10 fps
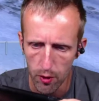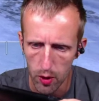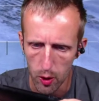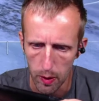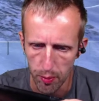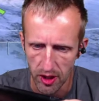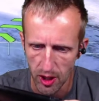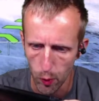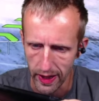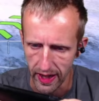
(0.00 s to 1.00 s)
to run away pretty
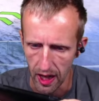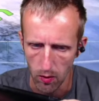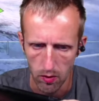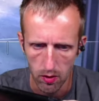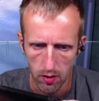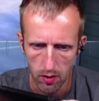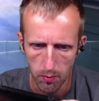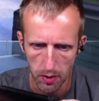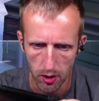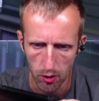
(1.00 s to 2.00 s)
quick now.
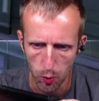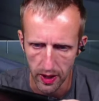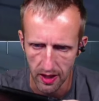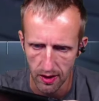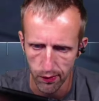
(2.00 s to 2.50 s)
Because we're getting